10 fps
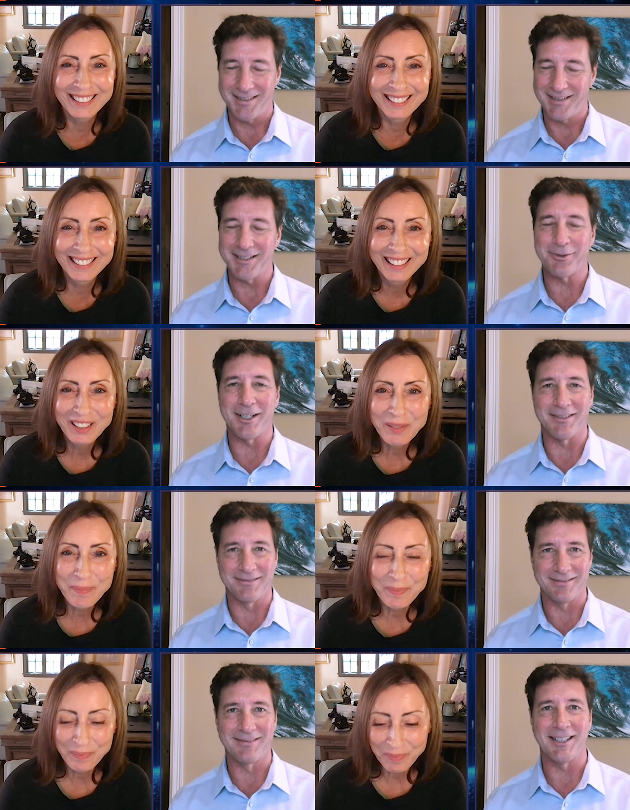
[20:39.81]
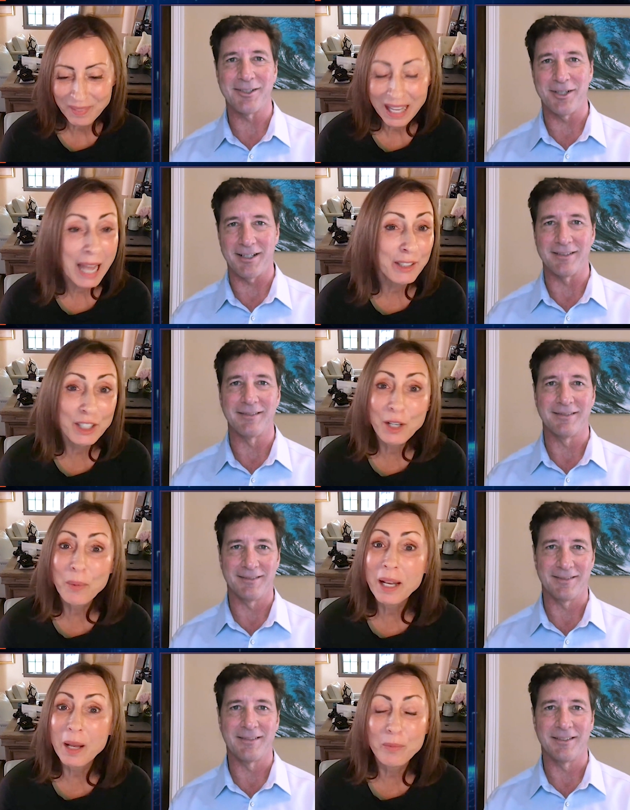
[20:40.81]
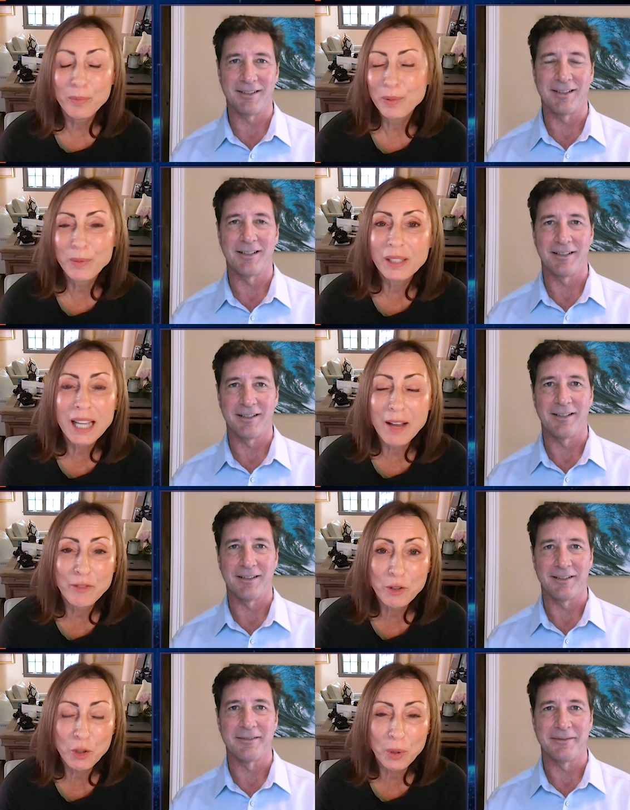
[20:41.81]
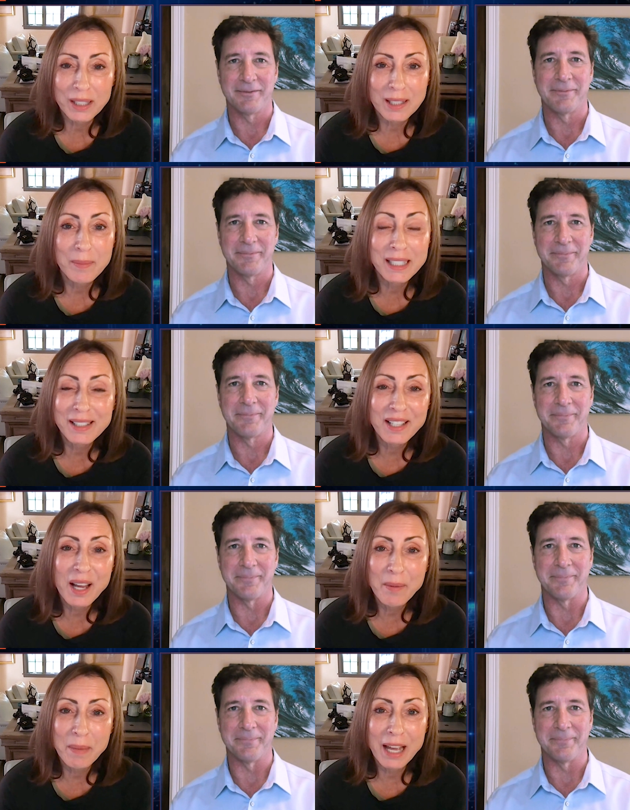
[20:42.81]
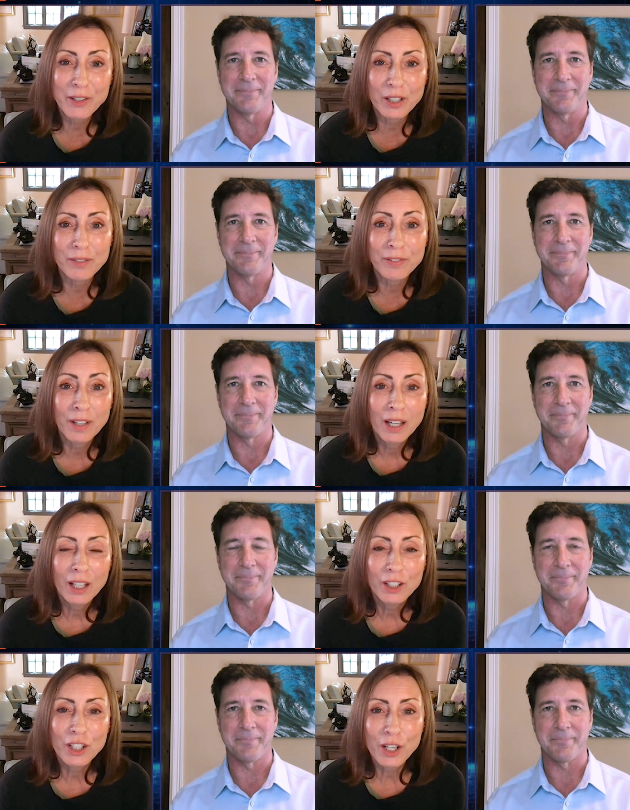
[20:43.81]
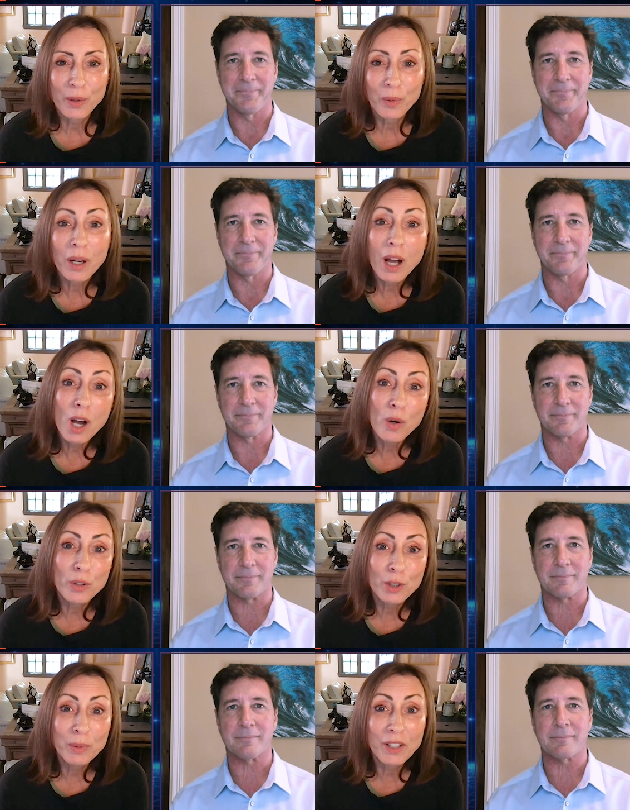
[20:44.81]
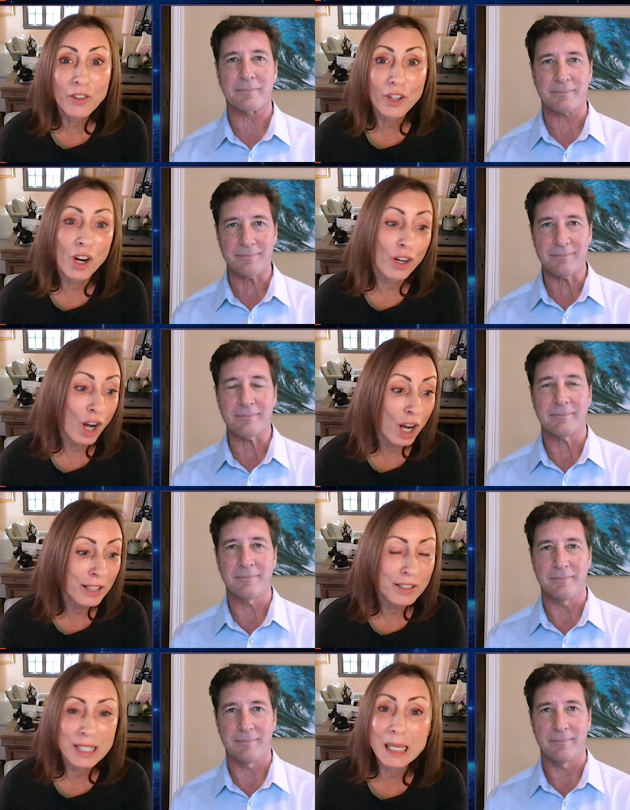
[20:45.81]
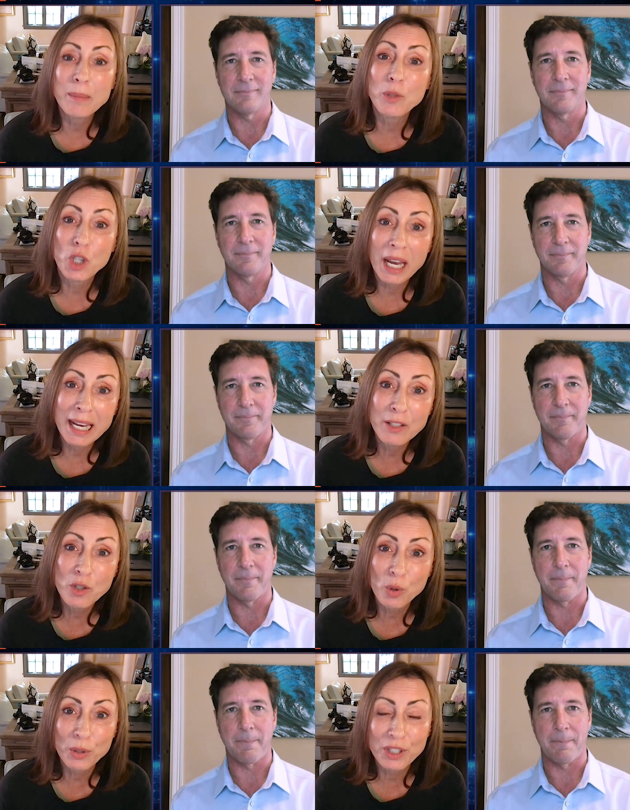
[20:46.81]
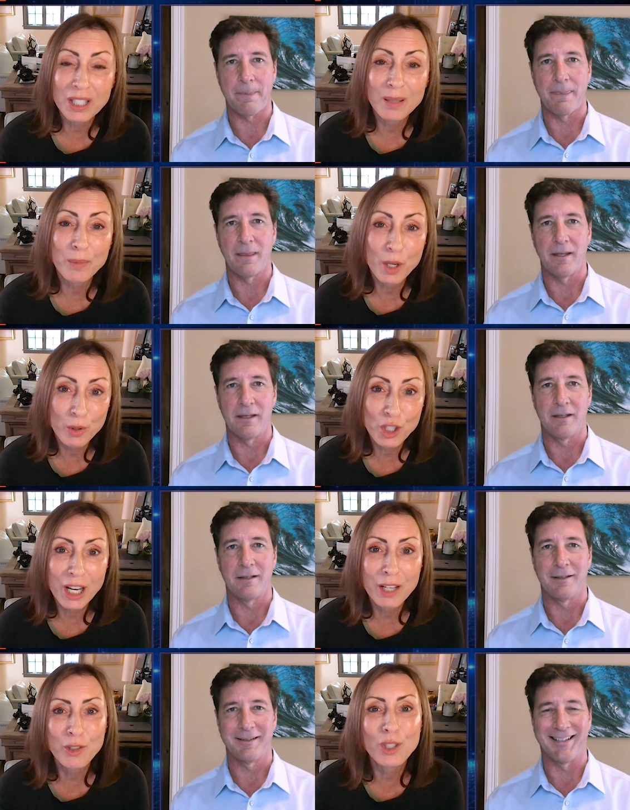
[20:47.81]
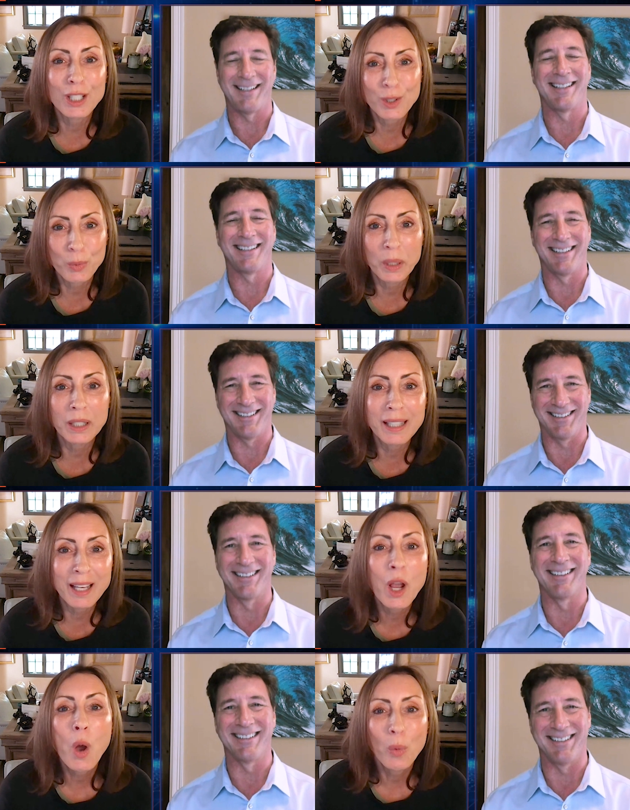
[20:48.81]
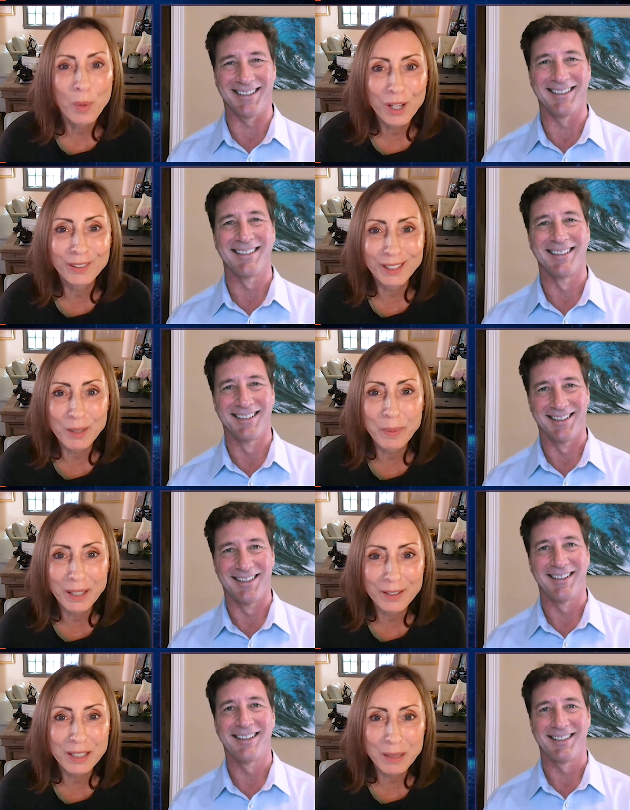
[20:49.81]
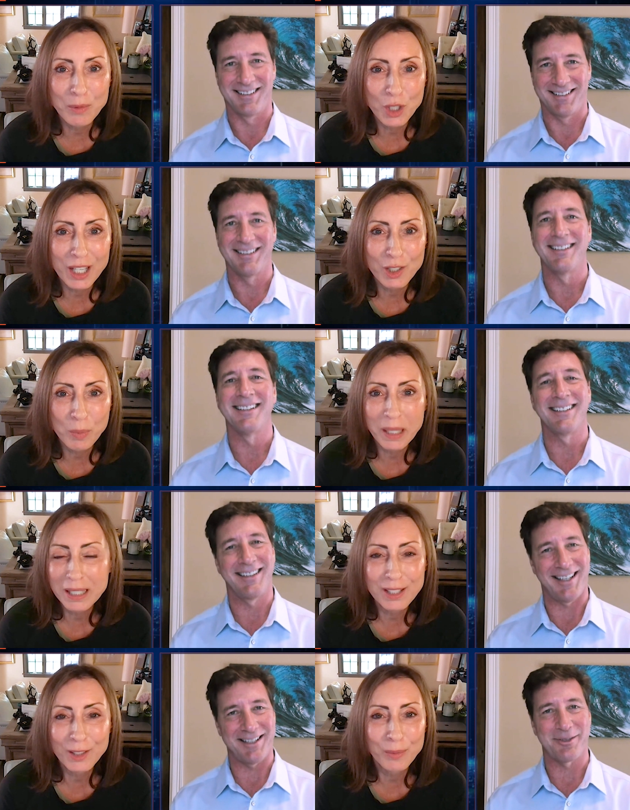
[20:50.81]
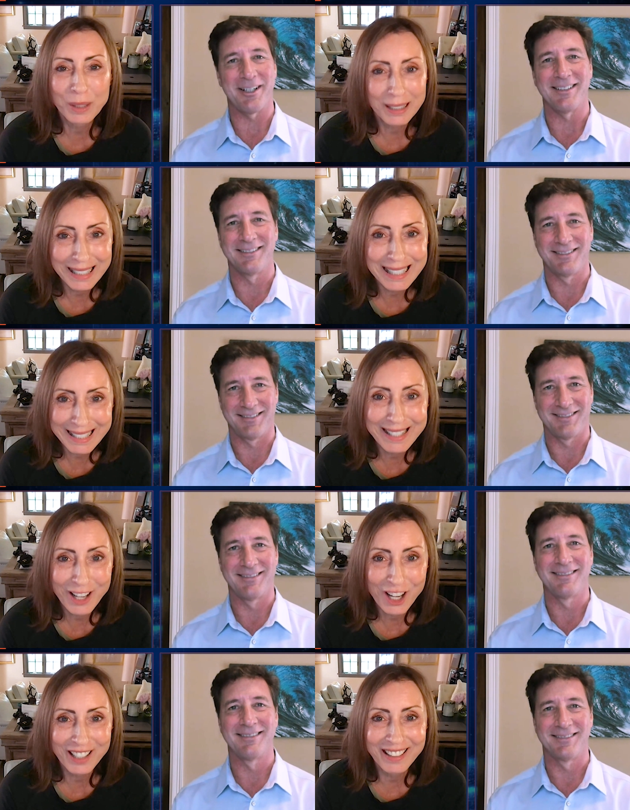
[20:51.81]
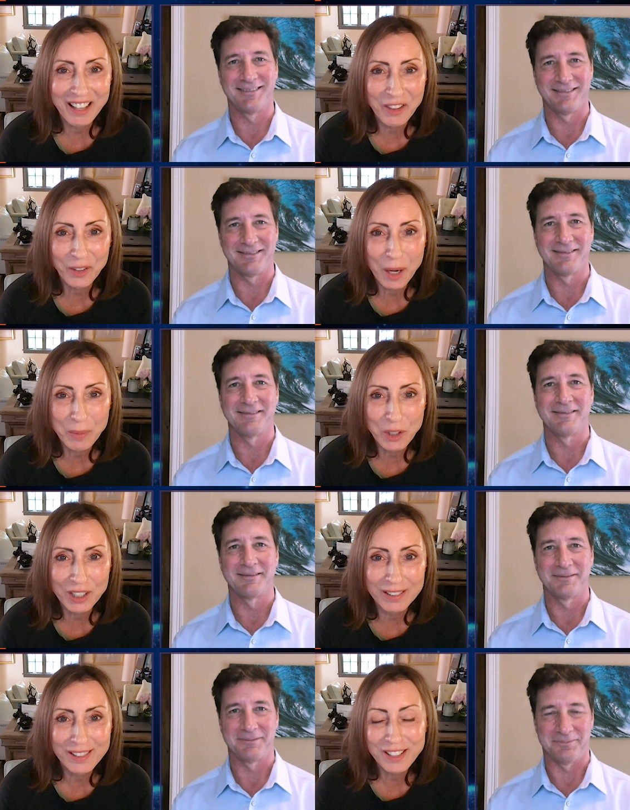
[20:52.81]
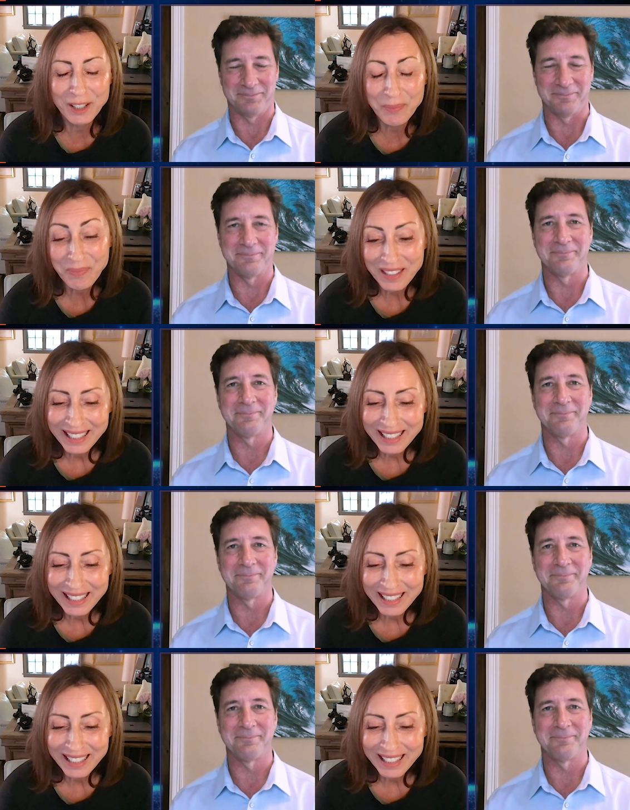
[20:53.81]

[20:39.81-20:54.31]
Speaker 1: right. That's- and you know what? We really have no choice. I mean, it's not a matter of, you know, oh, you either are on team change or team no change. It's really that we all need to be on team change because there really is not another option. So,